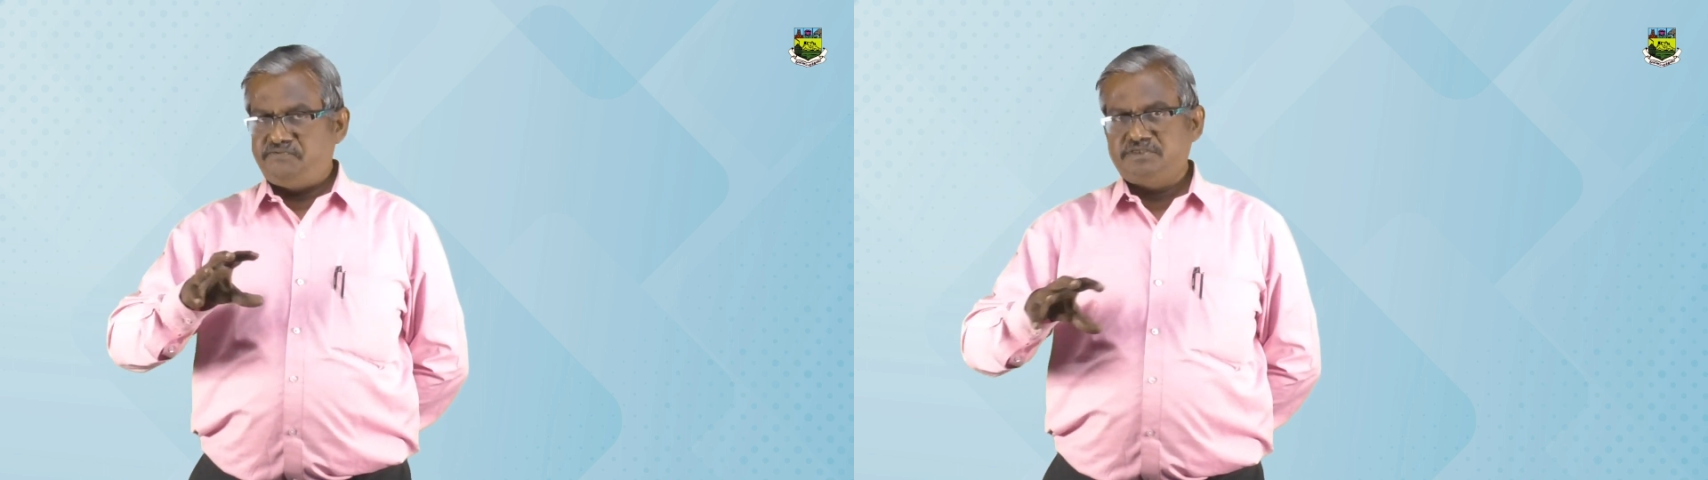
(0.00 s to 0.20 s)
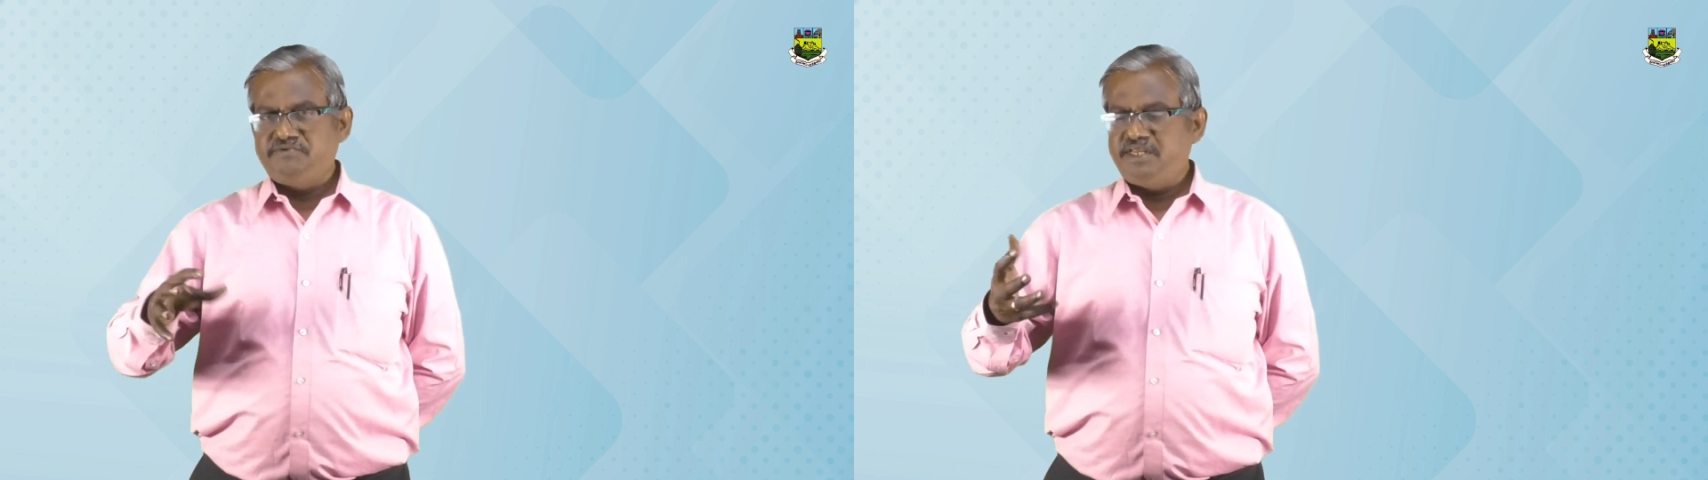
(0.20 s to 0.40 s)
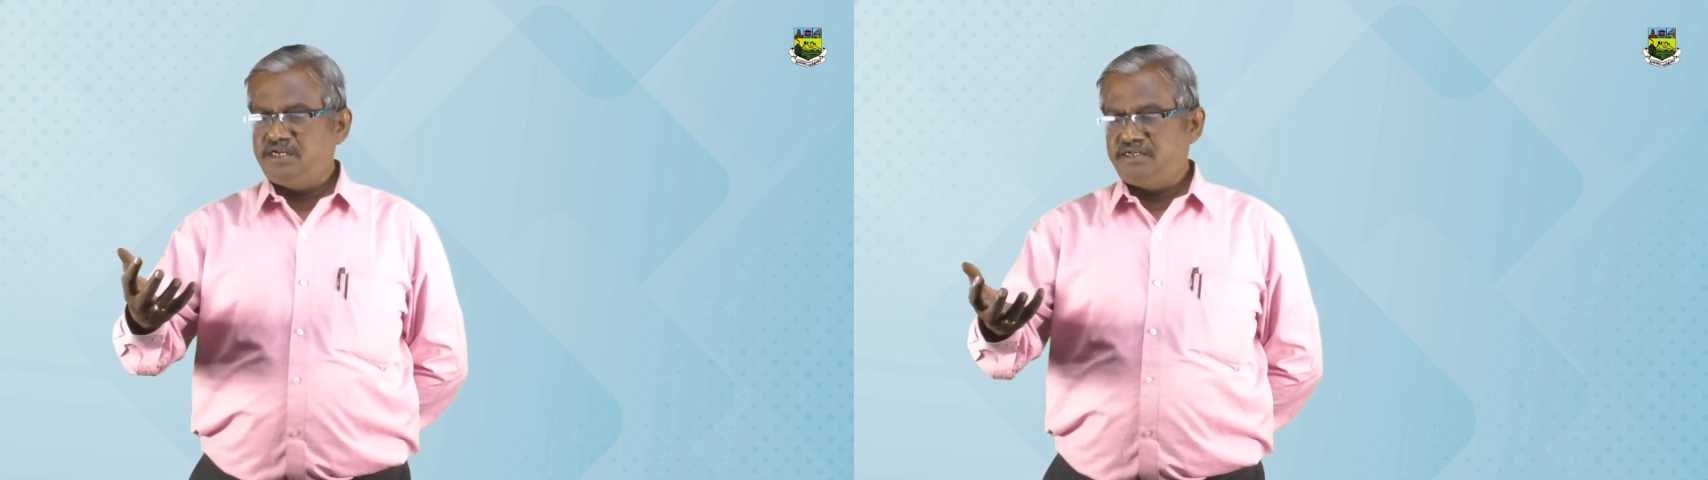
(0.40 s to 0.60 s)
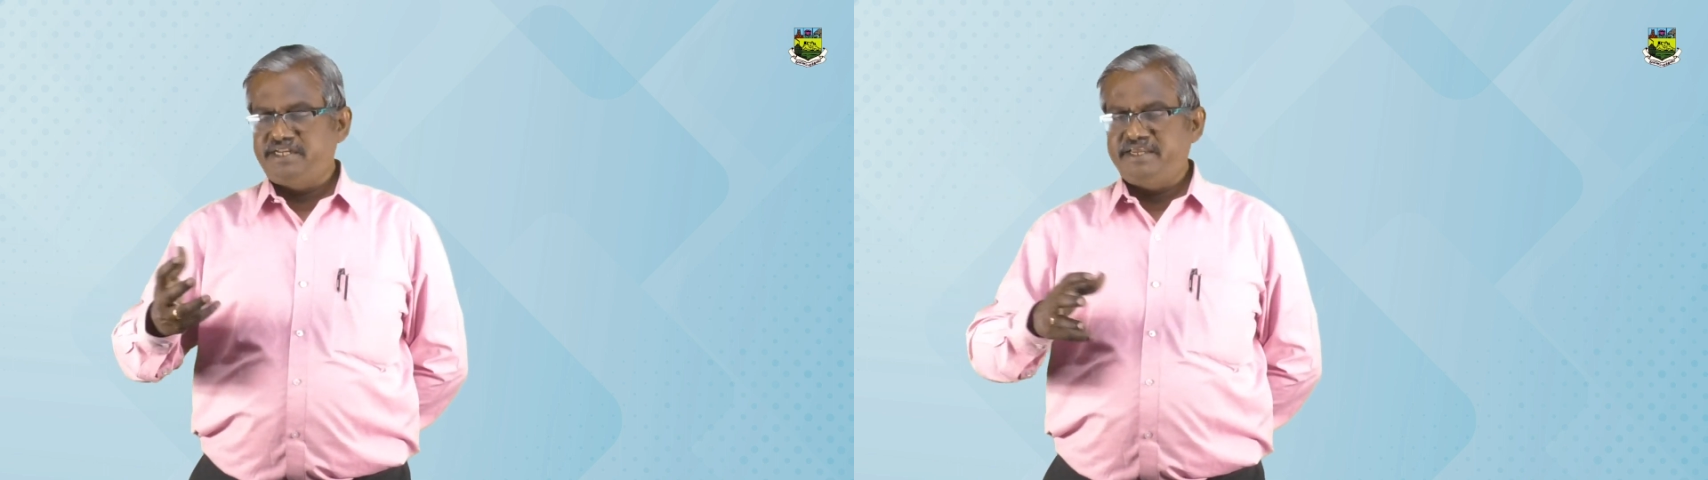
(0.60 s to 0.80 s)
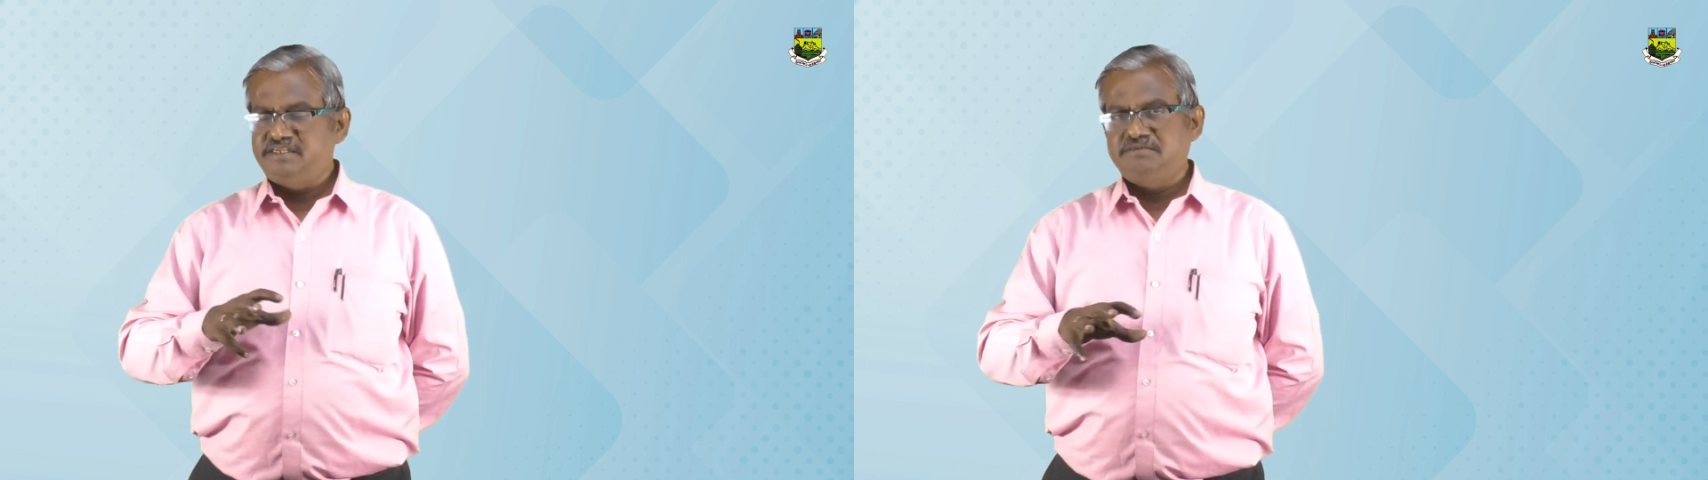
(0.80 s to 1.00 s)
So we are
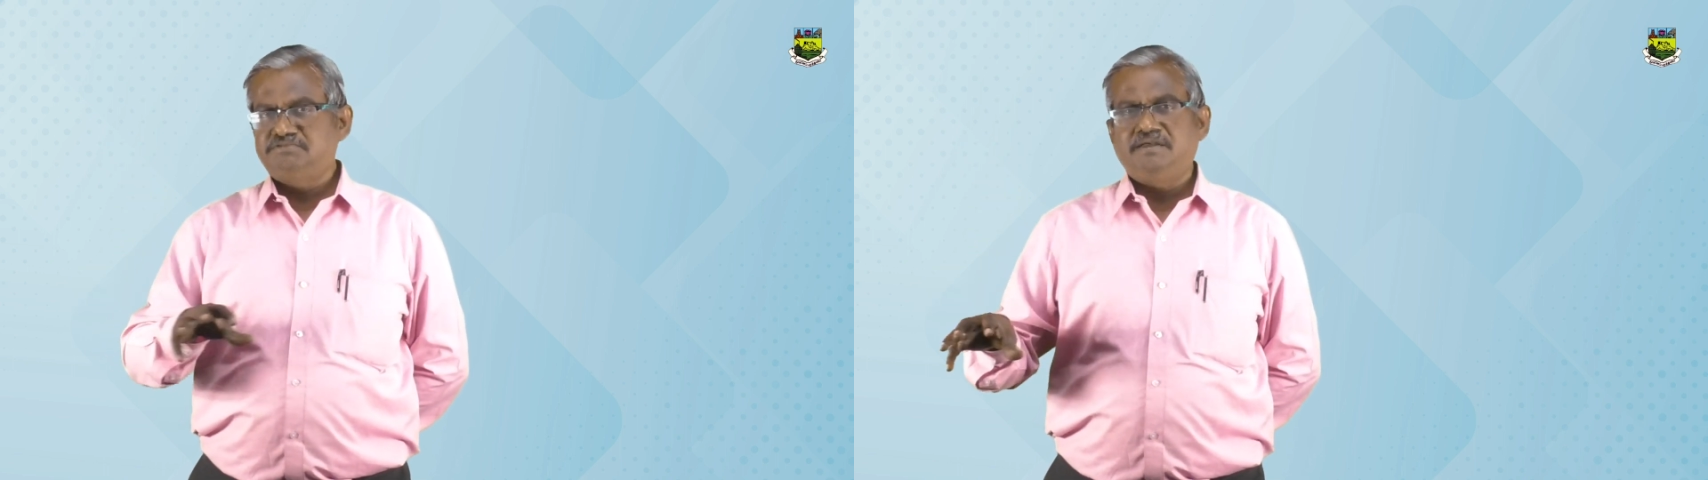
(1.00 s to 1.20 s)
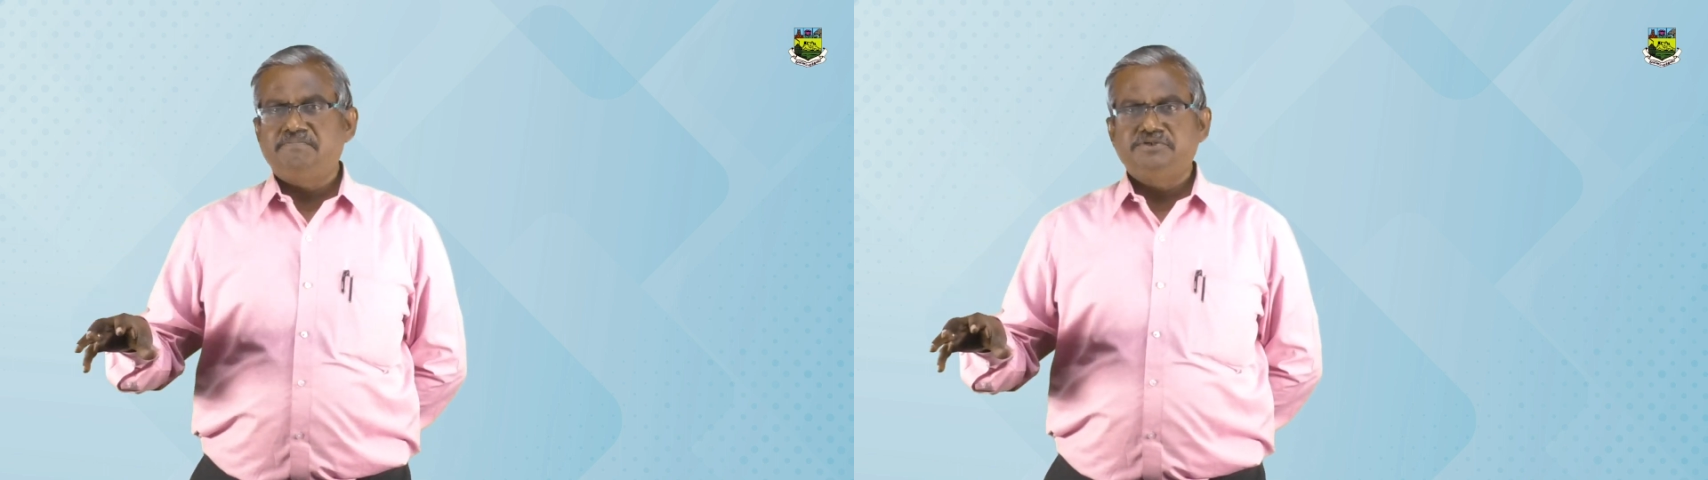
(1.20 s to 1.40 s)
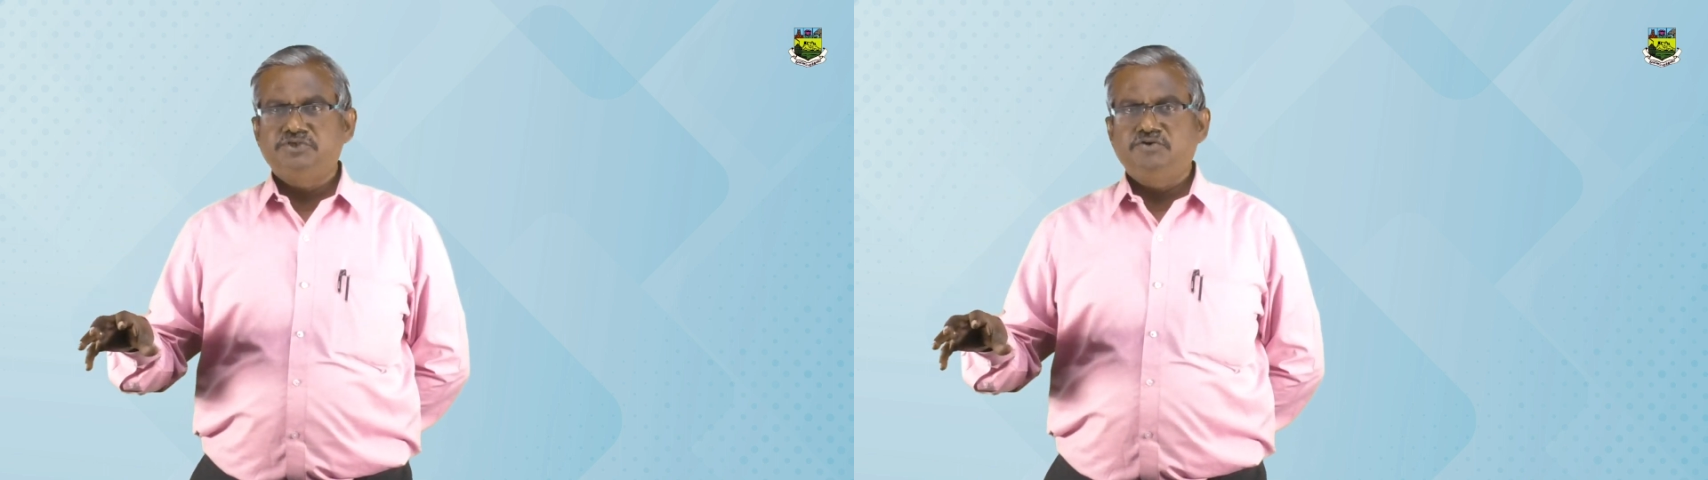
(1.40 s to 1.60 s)
taking some samples,